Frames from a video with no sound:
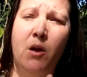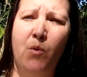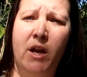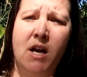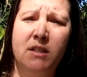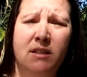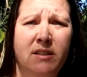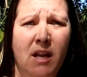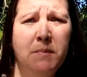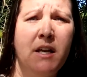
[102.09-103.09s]
And when I got to the
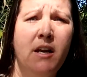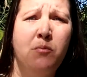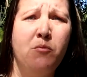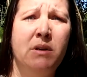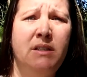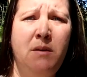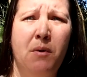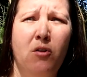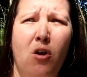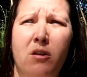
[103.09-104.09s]
stop sign, I put my
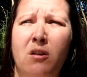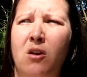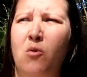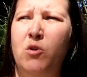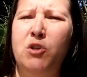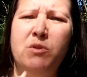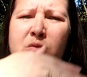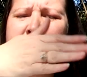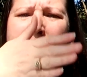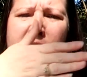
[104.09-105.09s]
seatbelt on, which it
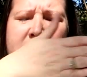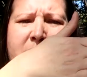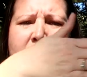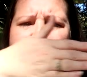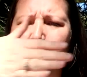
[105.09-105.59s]
was not very far.